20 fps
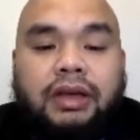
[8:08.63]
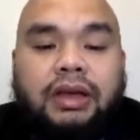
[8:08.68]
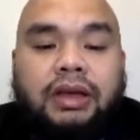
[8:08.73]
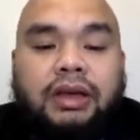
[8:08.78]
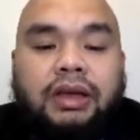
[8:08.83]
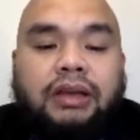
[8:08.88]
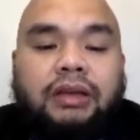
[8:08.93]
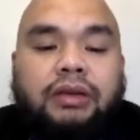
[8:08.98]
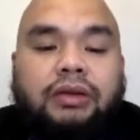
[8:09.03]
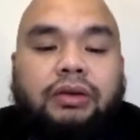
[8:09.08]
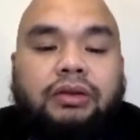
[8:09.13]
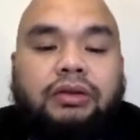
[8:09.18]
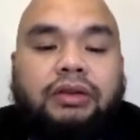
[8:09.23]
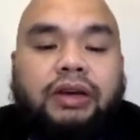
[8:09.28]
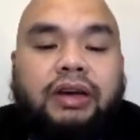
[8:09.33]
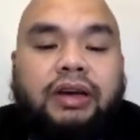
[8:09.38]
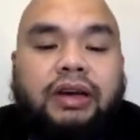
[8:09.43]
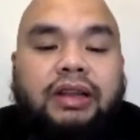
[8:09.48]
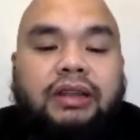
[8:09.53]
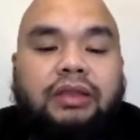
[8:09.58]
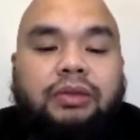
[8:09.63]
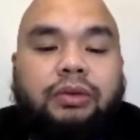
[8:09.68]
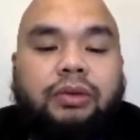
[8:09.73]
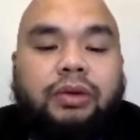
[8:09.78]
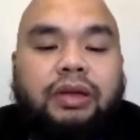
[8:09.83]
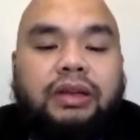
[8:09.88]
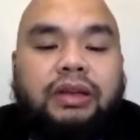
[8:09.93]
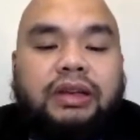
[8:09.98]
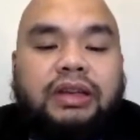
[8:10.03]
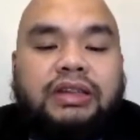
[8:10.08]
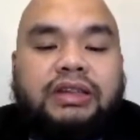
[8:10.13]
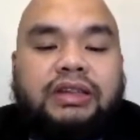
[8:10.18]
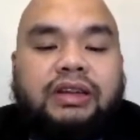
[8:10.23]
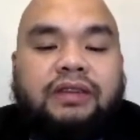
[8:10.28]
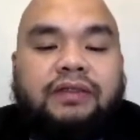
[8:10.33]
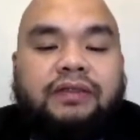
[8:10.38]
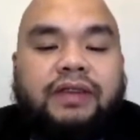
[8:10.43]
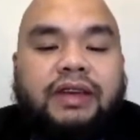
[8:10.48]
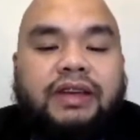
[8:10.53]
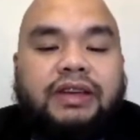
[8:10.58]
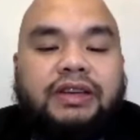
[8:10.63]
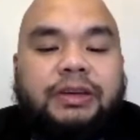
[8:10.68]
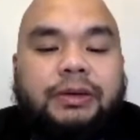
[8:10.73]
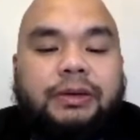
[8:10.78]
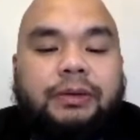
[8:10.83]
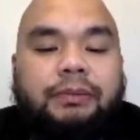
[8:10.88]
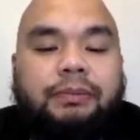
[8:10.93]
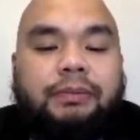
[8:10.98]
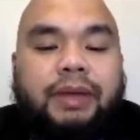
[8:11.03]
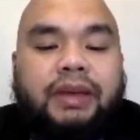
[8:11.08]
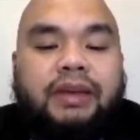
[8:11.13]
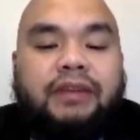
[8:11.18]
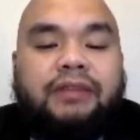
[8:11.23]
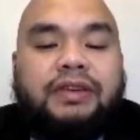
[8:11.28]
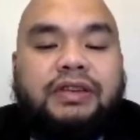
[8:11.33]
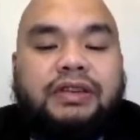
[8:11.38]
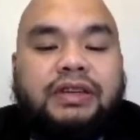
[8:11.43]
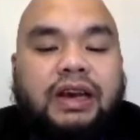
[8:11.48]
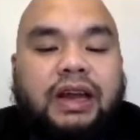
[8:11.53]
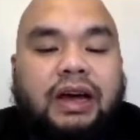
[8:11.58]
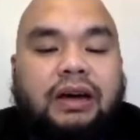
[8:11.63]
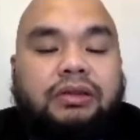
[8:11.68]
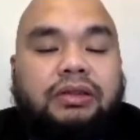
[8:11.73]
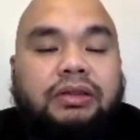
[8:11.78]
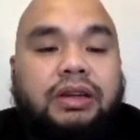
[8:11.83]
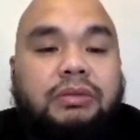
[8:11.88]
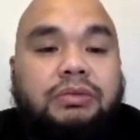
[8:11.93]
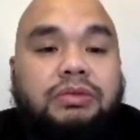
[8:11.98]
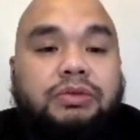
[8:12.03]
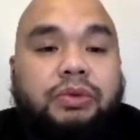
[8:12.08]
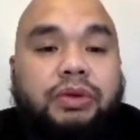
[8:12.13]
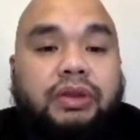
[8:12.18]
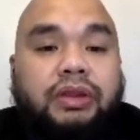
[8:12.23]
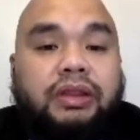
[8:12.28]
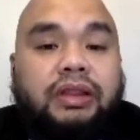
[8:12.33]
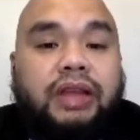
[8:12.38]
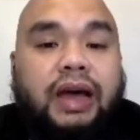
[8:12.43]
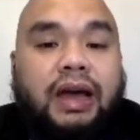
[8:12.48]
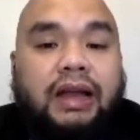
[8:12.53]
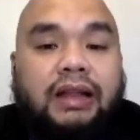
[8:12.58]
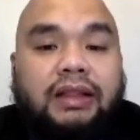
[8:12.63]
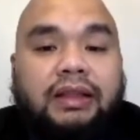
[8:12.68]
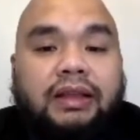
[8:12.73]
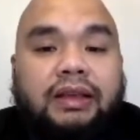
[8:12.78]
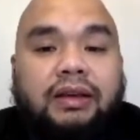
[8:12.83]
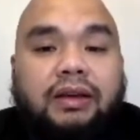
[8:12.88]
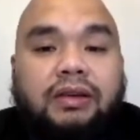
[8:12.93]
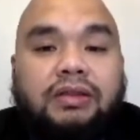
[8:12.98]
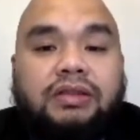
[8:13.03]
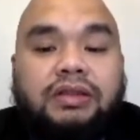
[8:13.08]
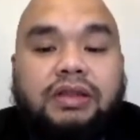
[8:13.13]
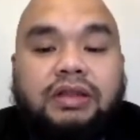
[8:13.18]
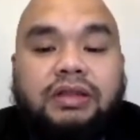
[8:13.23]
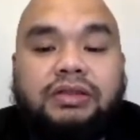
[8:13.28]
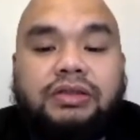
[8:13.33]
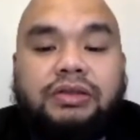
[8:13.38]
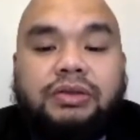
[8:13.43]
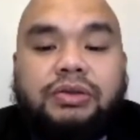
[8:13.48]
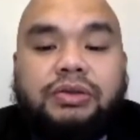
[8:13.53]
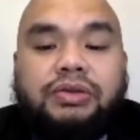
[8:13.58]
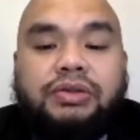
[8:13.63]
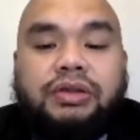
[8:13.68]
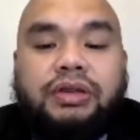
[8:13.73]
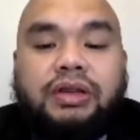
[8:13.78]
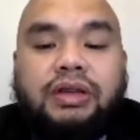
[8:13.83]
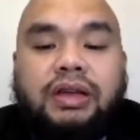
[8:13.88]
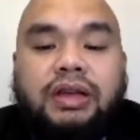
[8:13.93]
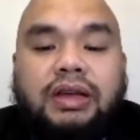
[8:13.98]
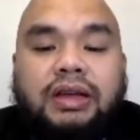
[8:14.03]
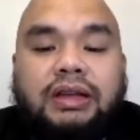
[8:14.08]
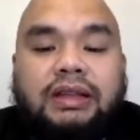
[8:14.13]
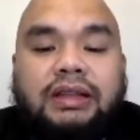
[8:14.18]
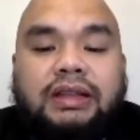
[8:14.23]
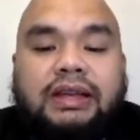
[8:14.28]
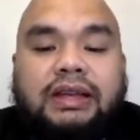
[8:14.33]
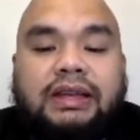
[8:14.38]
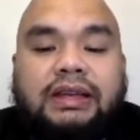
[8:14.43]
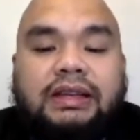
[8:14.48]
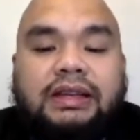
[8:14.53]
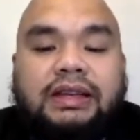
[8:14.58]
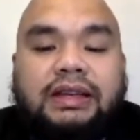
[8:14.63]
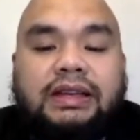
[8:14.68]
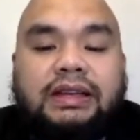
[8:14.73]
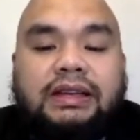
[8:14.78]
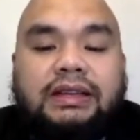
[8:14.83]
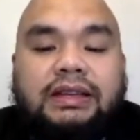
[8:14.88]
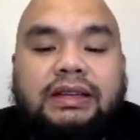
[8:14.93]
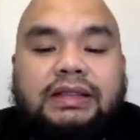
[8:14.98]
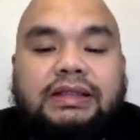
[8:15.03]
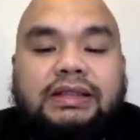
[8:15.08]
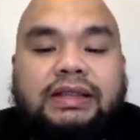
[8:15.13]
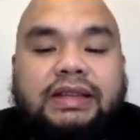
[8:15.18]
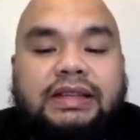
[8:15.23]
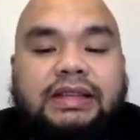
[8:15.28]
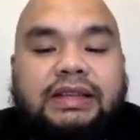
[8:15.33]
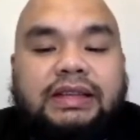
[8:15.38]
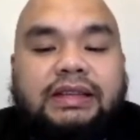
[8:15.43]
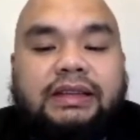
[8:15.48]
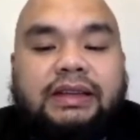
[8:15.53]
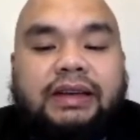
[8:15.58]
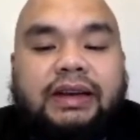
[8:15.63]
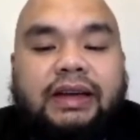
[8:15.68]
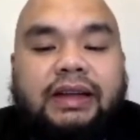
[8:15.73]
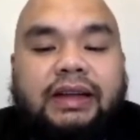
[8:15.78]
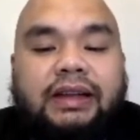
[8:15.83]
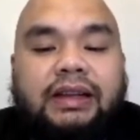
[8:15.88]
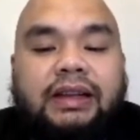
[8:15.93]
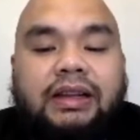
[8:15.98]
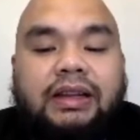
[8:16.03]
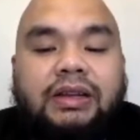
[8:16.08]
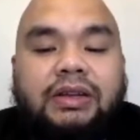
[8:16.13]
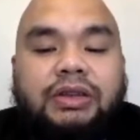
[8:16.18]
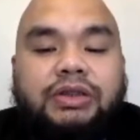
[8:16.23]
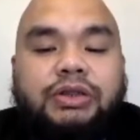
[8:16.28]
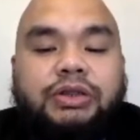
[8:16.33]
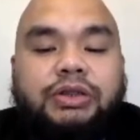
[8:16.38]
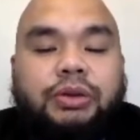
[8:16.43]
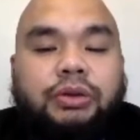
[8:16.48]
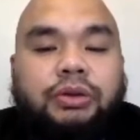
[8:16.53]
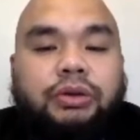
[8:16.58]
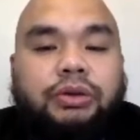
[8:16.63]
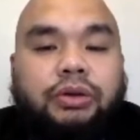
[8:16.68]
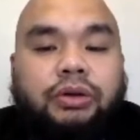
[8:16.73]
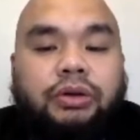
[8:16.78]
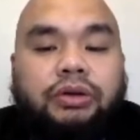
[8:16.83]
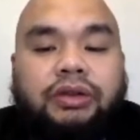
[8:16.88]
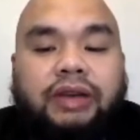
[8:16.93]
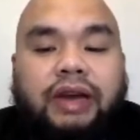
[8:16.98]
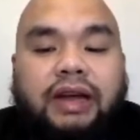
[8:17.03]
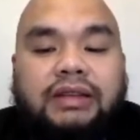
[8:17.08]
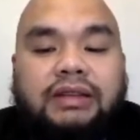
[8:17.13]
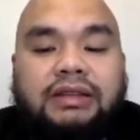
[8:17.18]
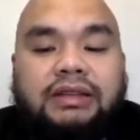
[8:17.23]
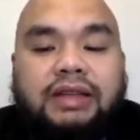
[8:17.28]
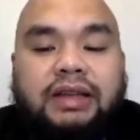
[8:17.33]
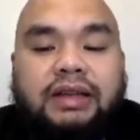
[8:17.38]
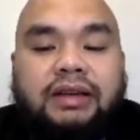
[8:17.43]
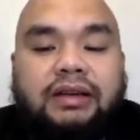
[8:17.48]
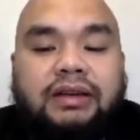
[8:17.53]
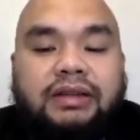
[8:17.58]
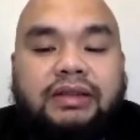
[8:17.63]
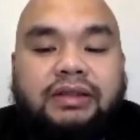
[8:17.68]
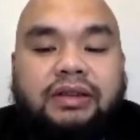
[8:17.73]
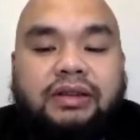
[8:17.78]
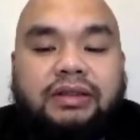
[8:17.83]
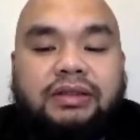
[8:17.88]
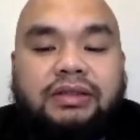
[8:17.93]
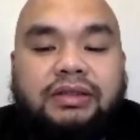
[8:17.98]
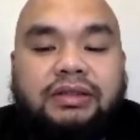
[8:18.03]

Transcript: In contrary to initial beneficial outcomes with antioxidant use, this recent trial showed contrasting results.